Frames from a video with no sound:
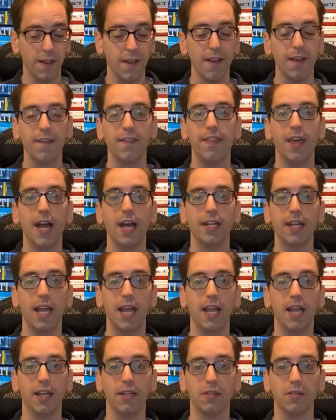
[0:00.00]
That
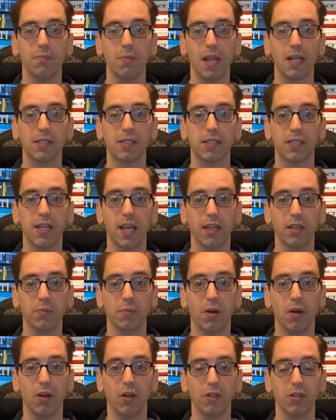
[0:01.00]
and makes the second
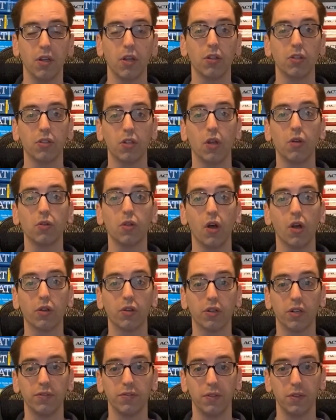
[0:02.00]
part no longer a
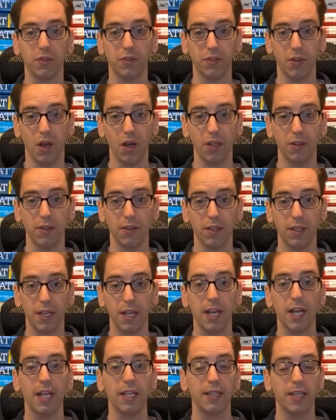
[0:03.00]
full thought.
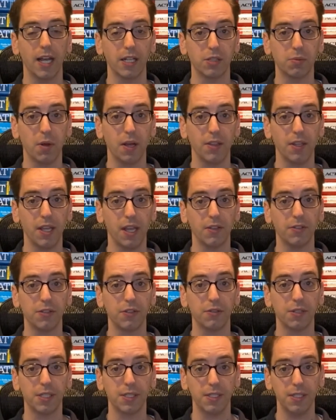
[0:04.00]
That's why the answer
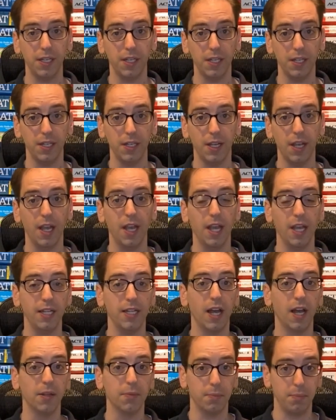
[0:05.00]
is C and
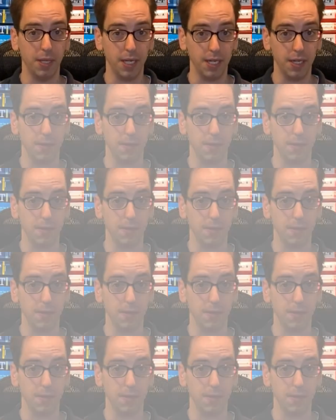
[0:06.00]
not B.